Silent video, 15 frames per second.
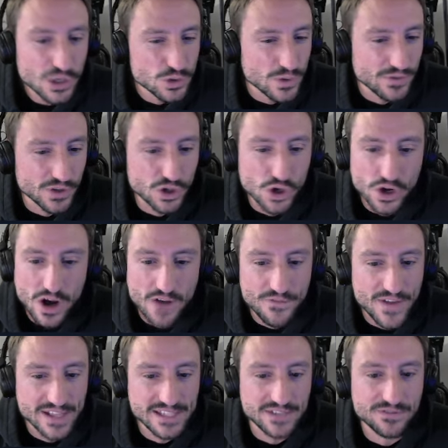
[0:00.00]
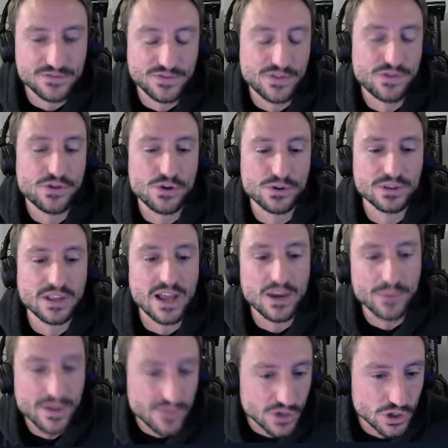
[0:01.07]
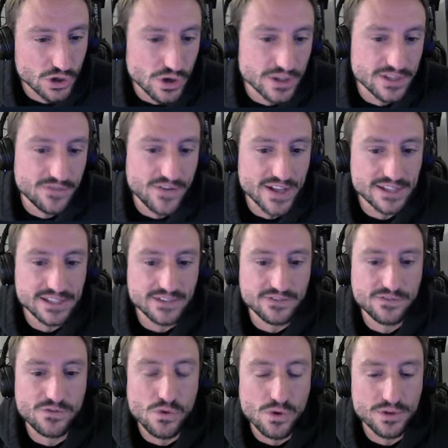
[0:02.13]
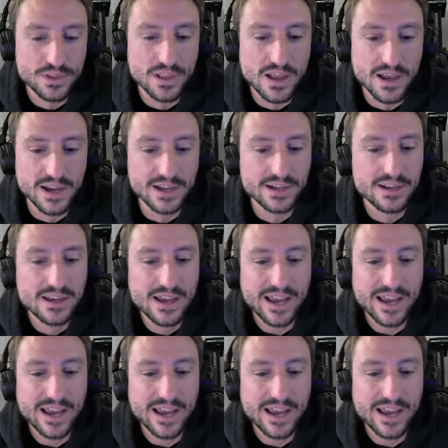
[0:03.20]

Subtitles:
So we have a good offensive third line. We have a good defensive fourth line.